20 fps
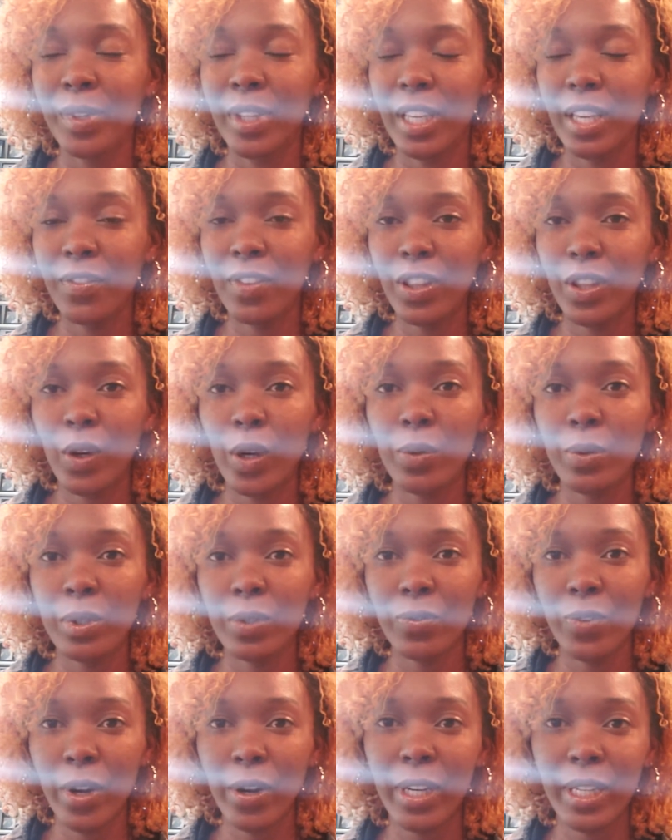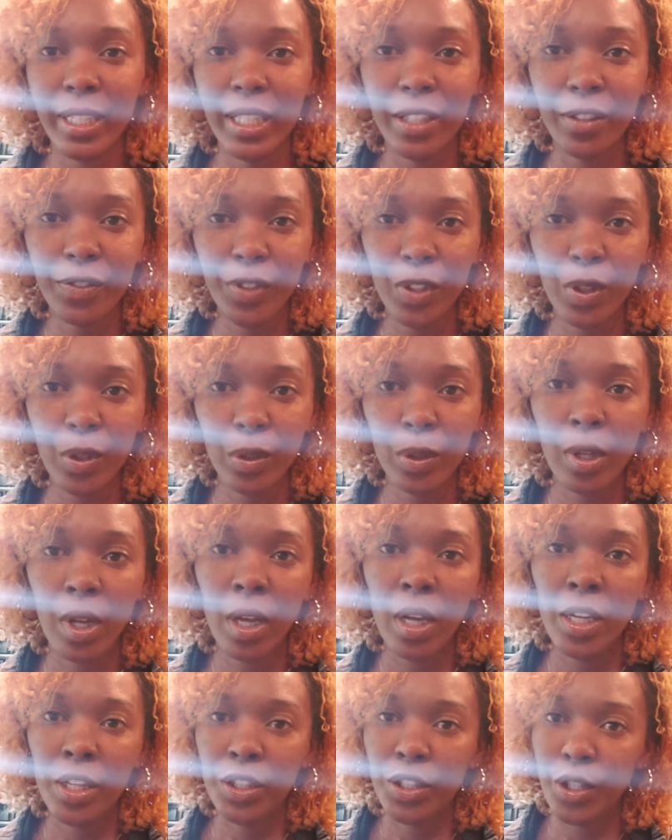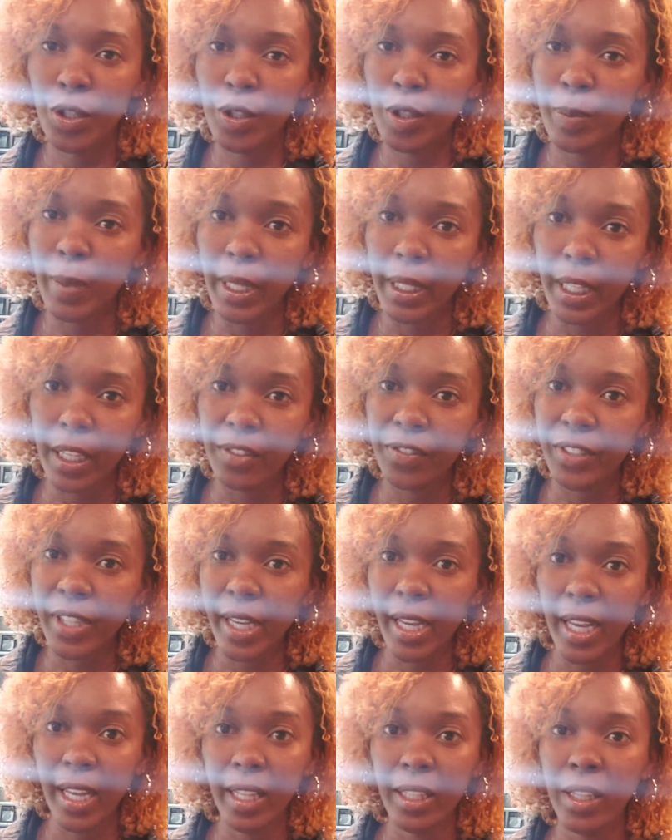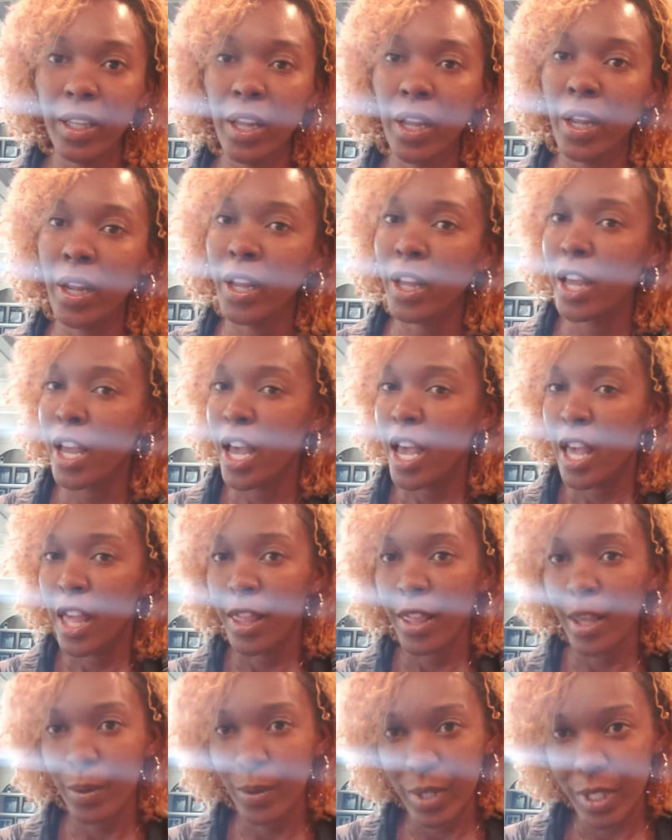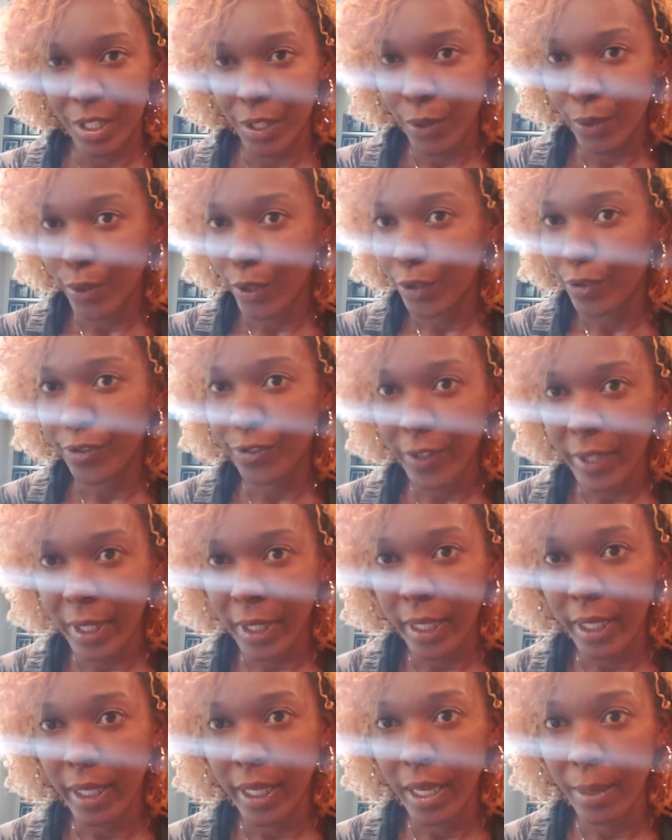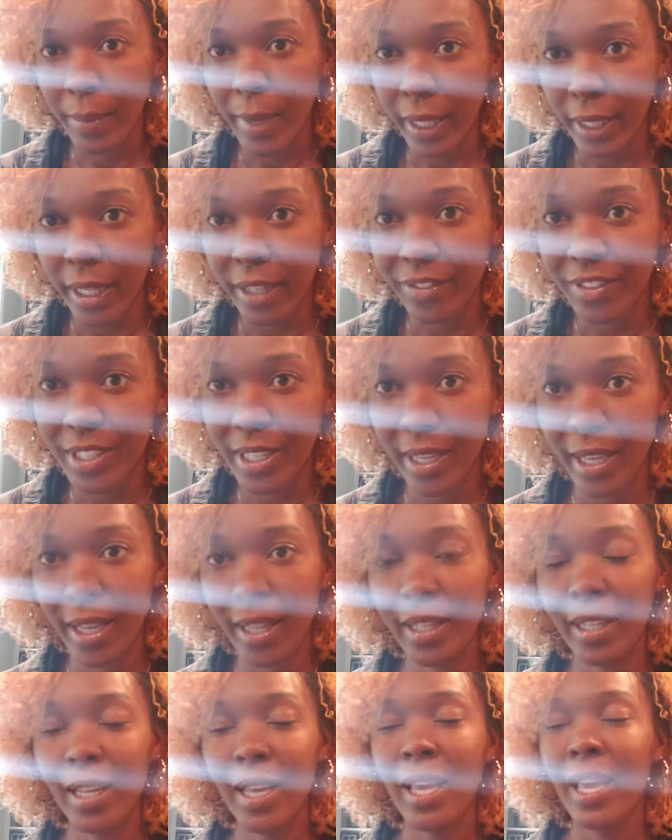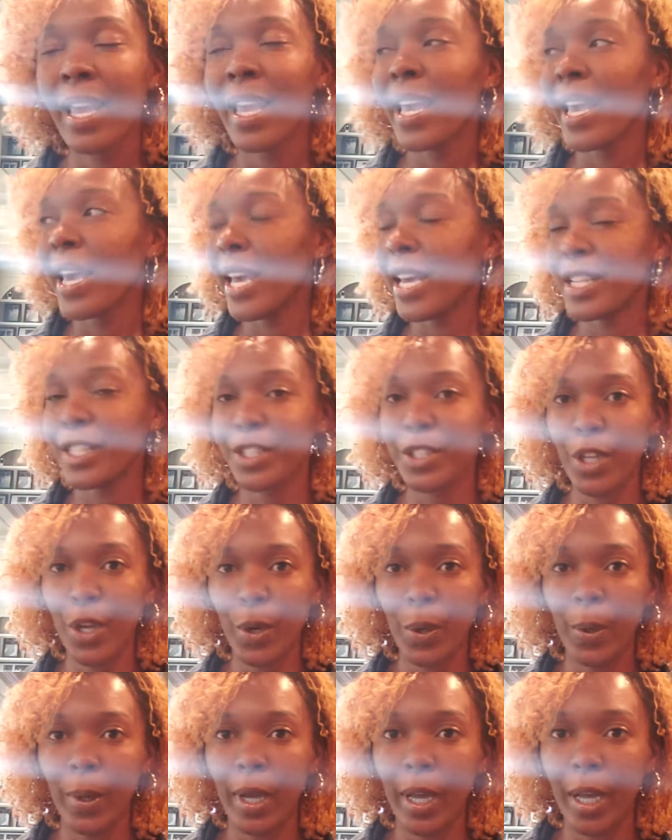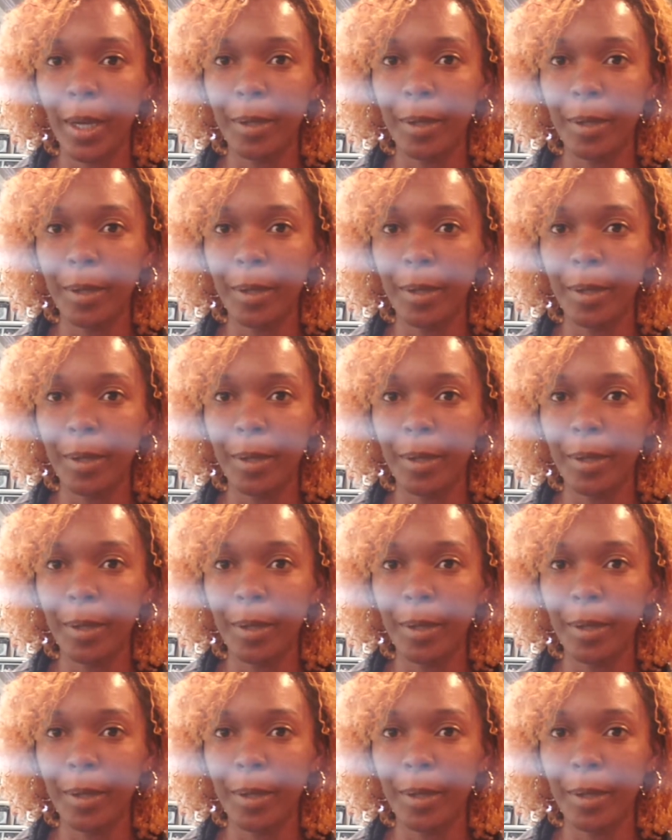Even though it was very difficult to use my left hand, there was still no feeling in my left hand. And so